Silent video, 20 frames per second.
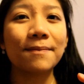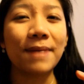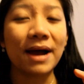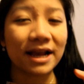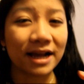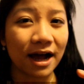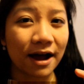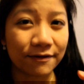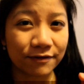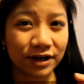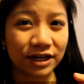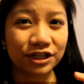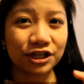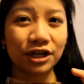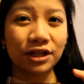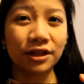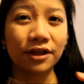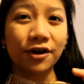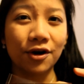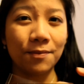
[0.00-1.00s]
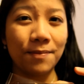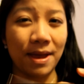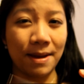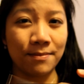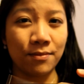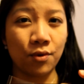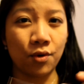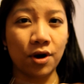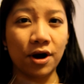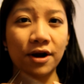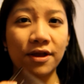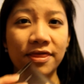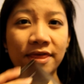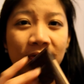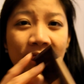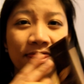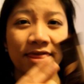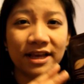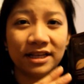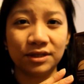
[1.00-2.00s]
my coverage a little bit more
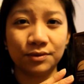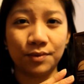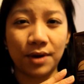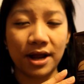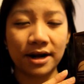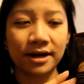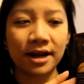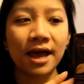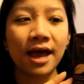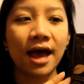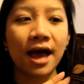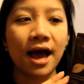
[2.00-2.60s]
than this one.